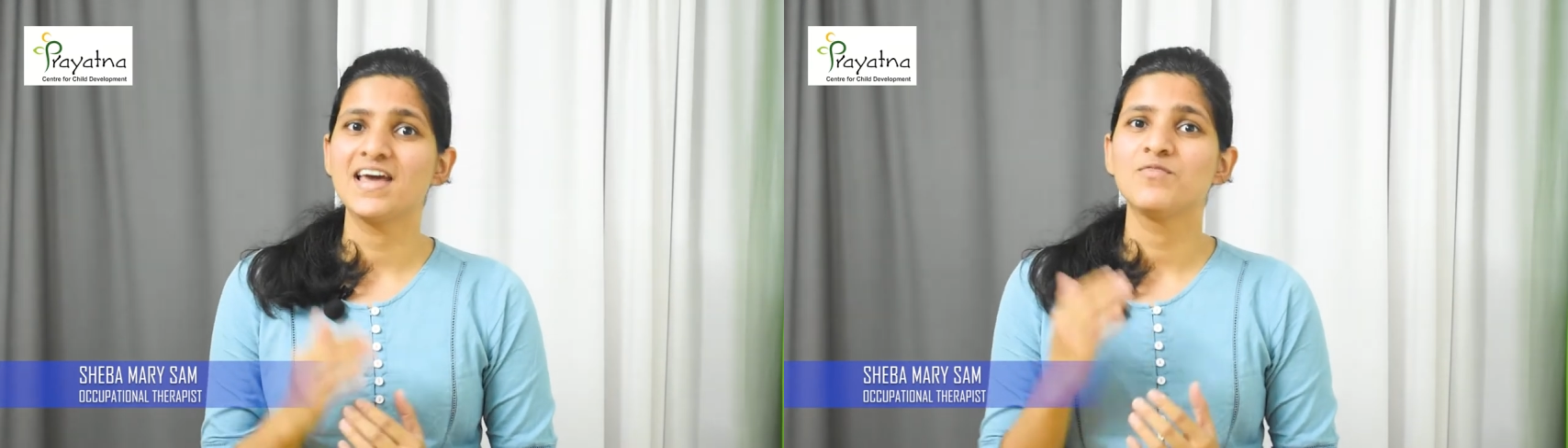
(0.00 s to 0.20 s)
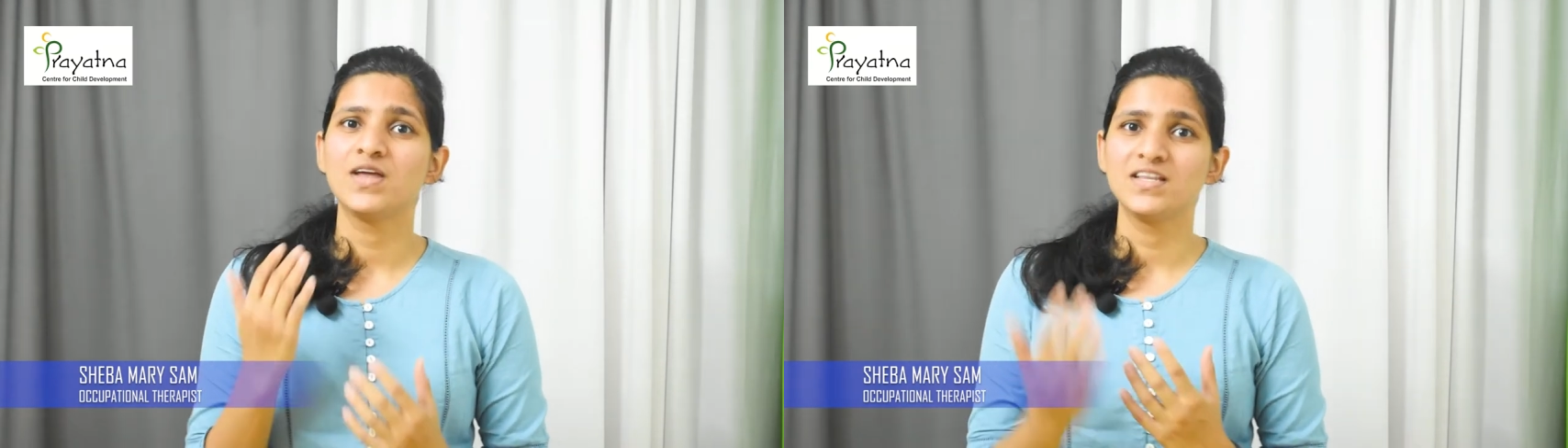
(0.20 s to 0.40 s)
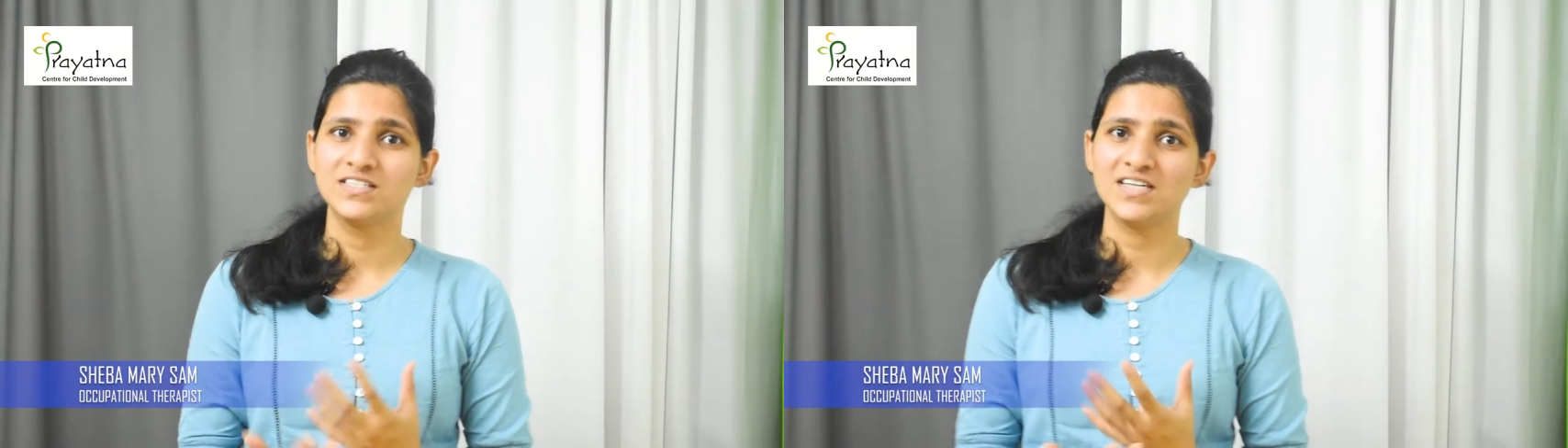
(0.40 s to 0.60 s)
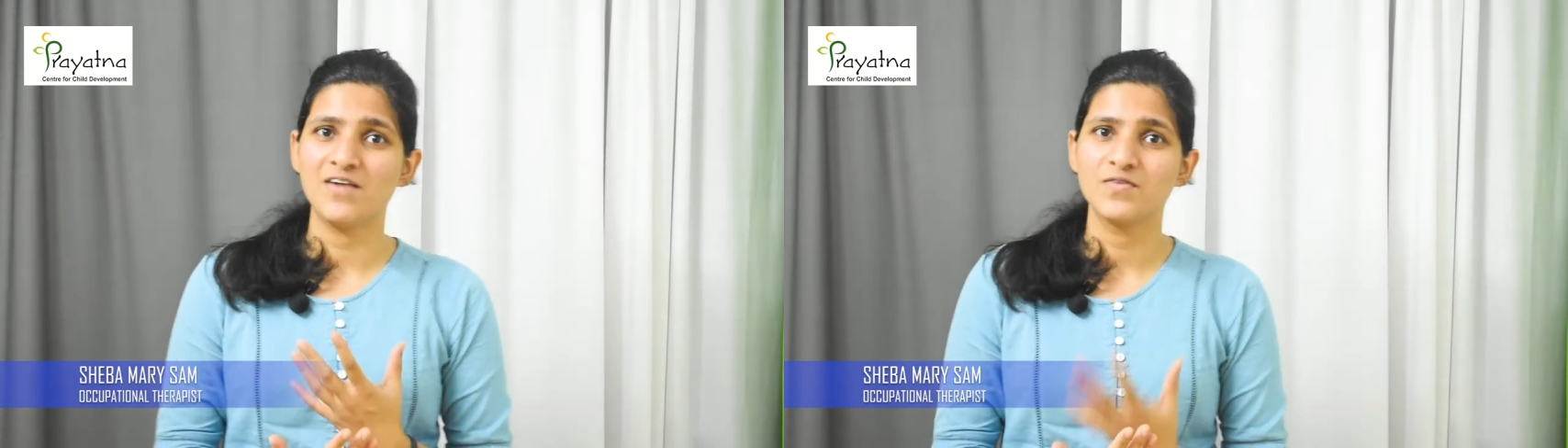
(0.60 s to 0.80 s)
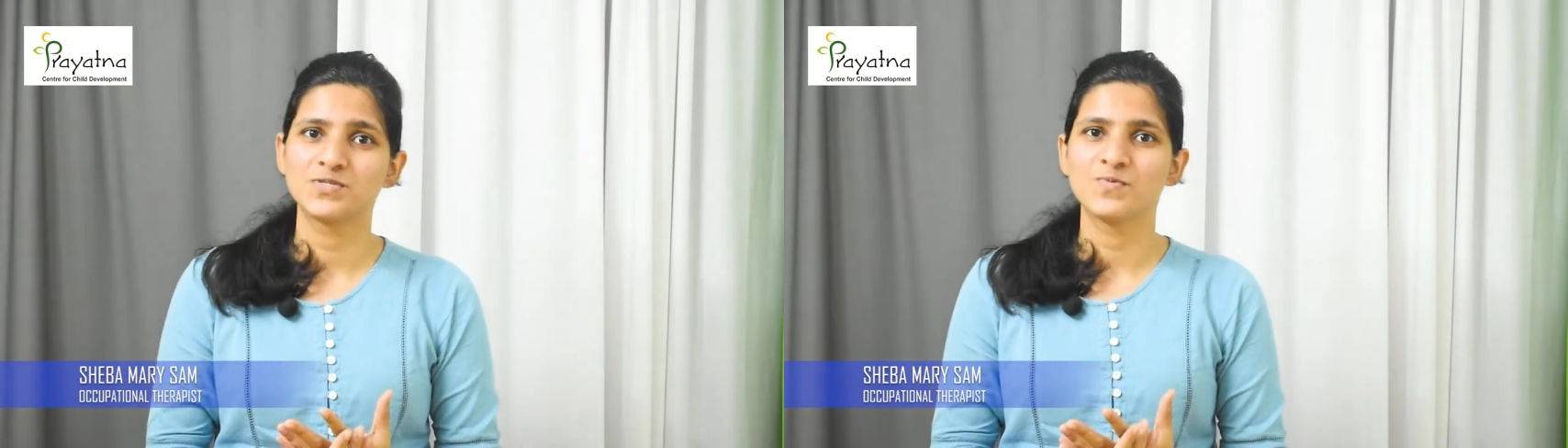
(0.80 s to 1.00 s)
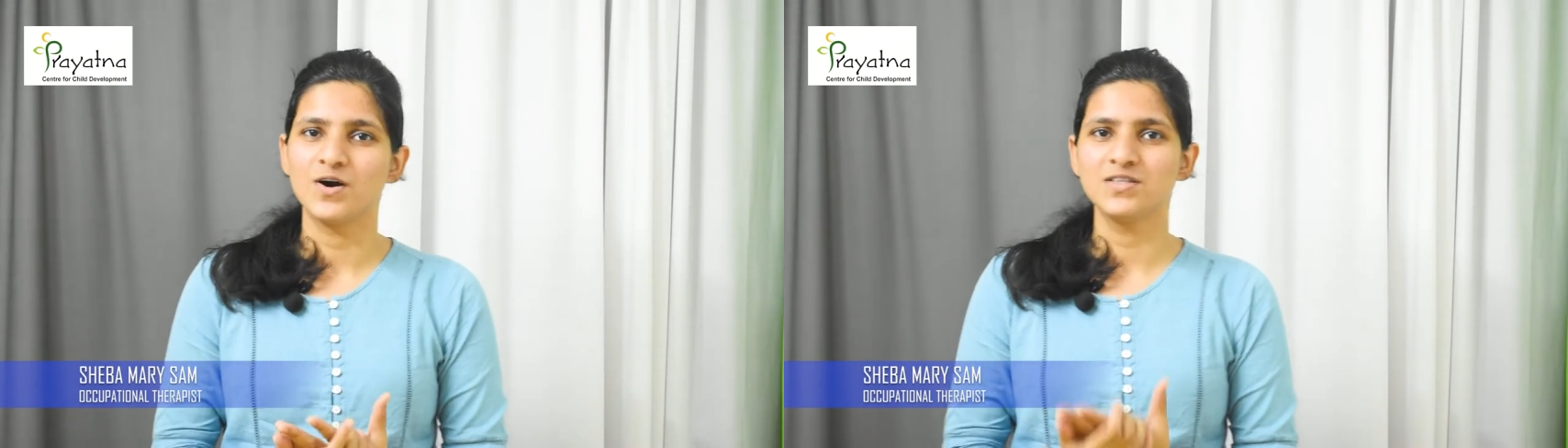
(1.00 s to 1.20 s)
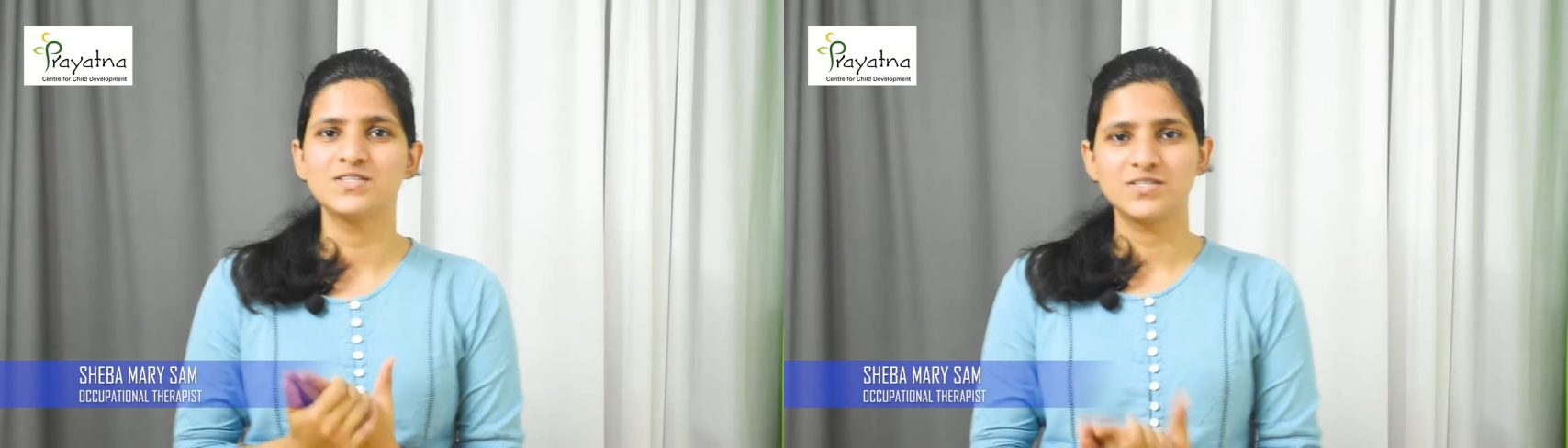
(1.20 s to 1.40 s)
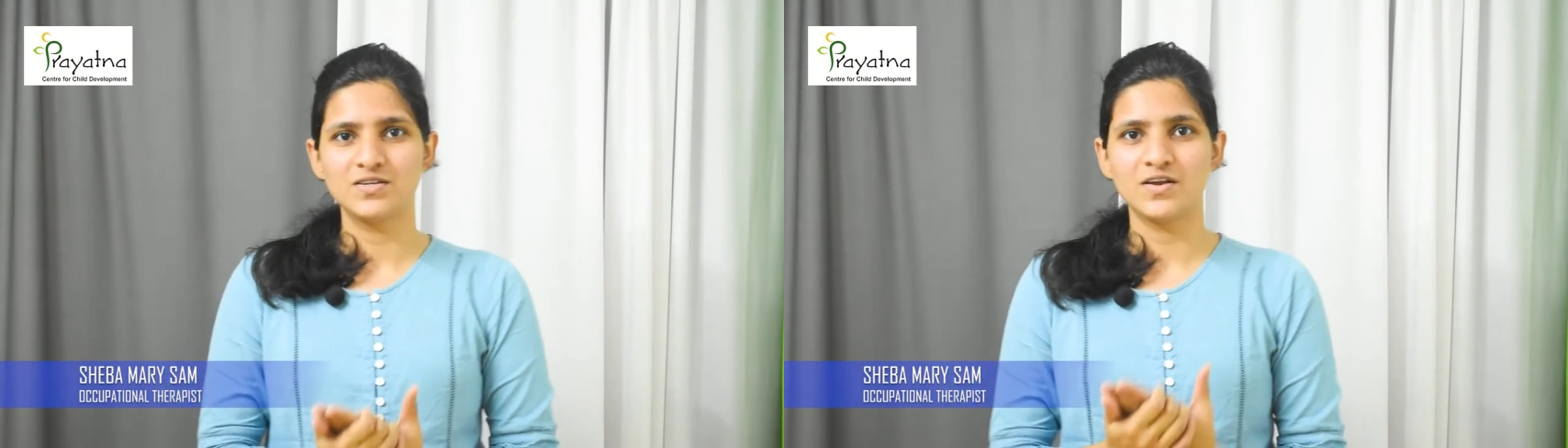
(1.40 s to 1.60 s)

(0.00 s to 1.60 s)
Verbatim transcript: and when the child responds